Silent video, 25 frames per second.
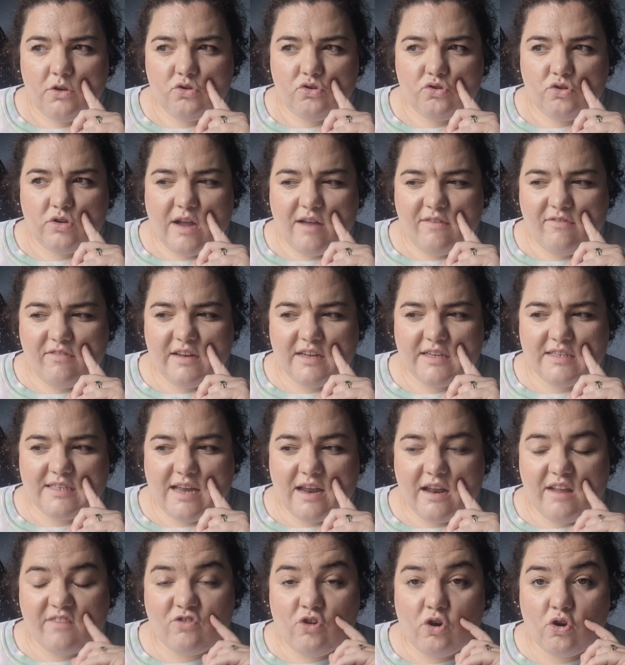Traveling
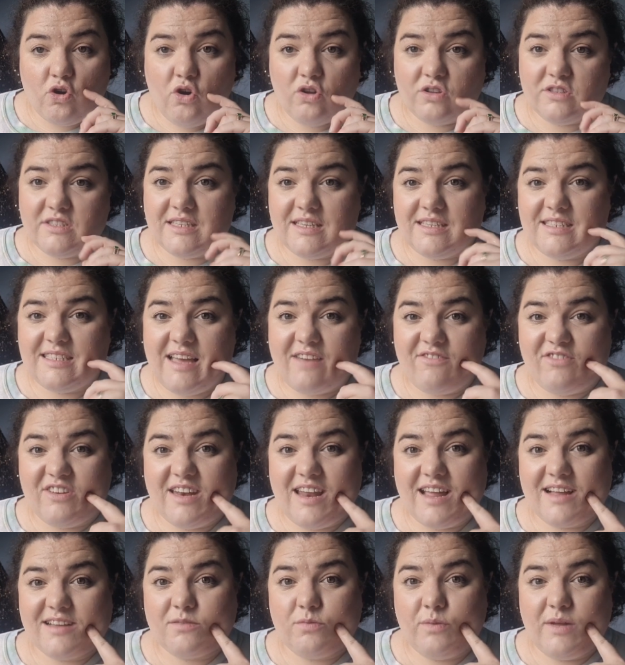down, I've got a concert in Devon
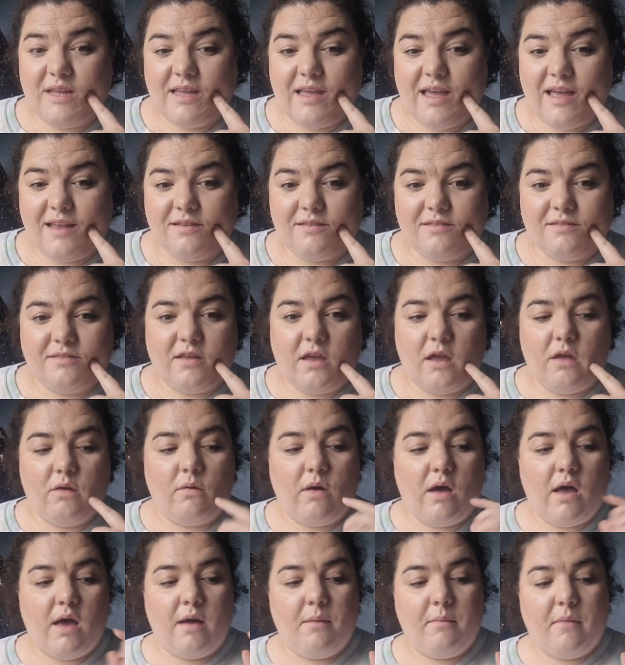next weekend, so
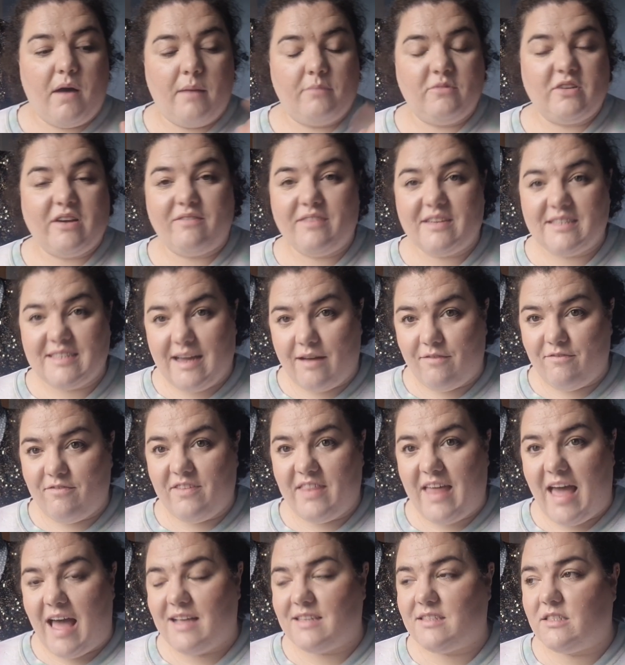I'm traveling down for
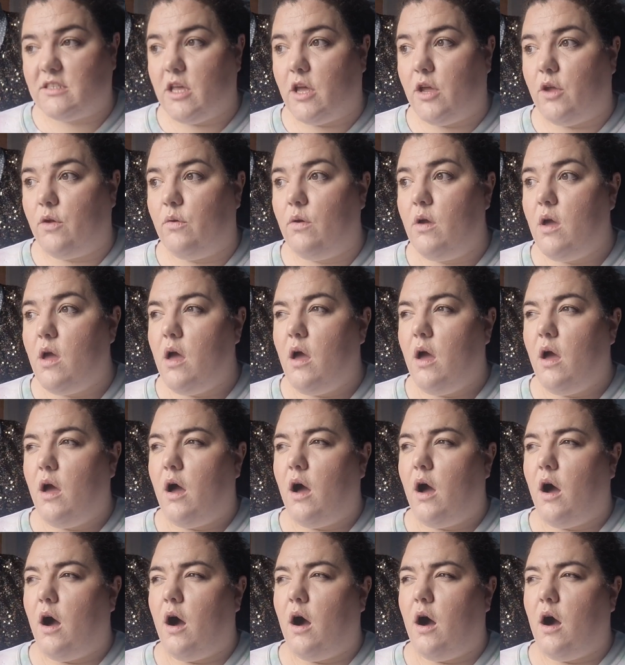that, so
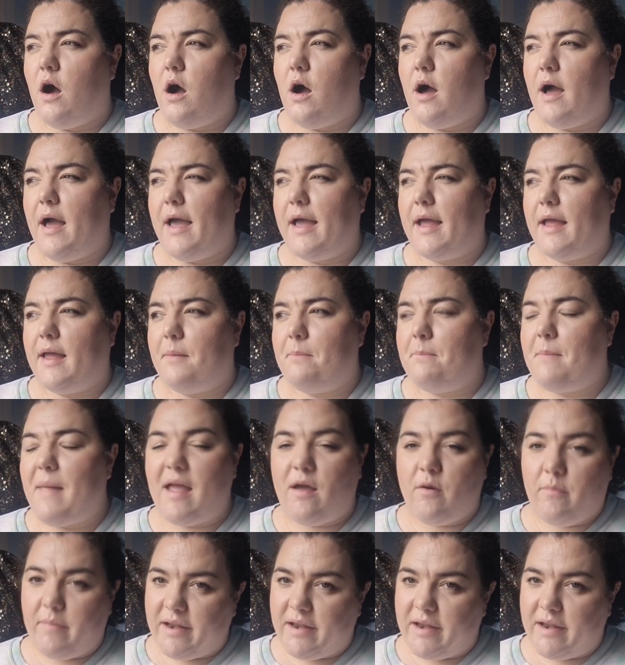I may or